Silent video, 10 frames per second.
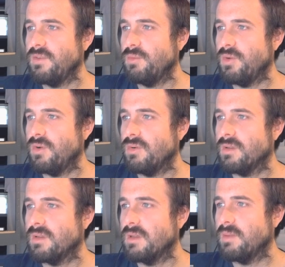mode
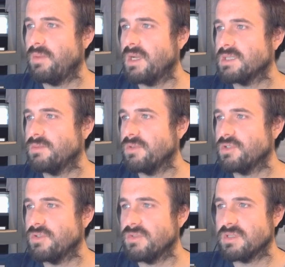and possibly
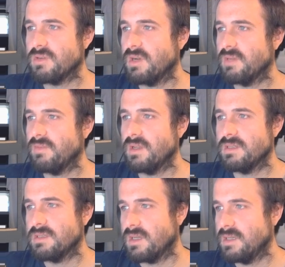sure this is the correct device.
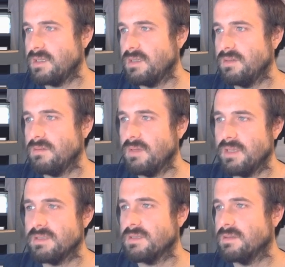To continue, yes.